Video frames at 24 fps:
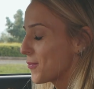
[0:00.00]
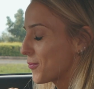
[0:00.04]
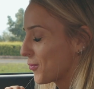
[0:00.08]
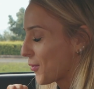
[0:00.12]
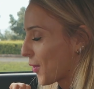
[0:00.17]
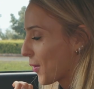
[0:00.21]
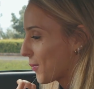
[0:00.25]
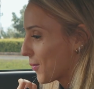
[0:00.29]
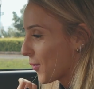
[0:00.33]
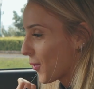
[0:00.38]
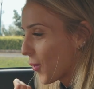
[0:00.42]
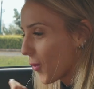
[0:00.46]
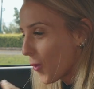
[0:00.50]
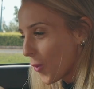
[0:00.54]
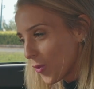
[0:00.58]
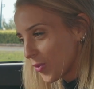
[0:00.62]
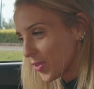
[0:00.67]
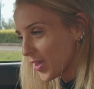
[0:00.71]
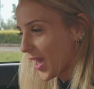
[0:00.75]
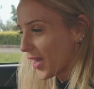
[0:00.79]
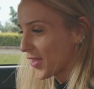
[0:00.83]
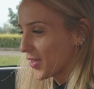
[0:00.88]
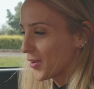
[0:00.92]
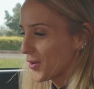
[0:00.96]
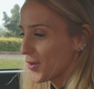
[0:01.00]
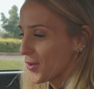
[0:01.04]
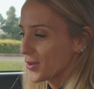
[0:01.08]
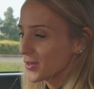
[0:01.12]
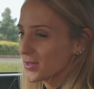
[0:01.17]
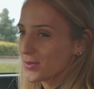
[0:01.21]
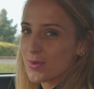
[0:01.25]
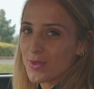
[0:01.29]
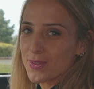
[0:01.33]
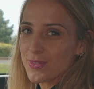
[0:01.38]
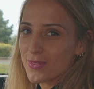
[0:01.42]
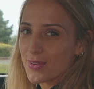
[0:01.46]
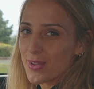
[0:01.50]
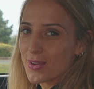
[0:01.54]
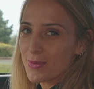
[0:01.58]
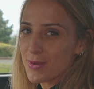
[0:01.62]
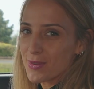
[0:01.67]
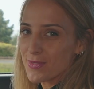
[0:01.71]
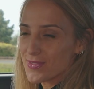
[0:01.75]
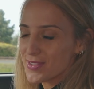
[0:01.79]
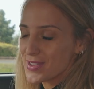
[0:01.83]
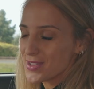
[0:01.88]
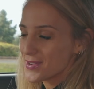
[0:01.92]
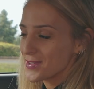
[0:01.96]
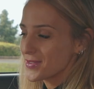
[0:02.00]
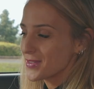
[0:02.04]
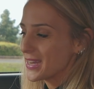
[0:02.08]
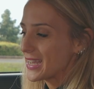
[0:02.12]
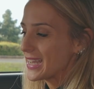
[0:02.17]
from all the other cars we've reviewed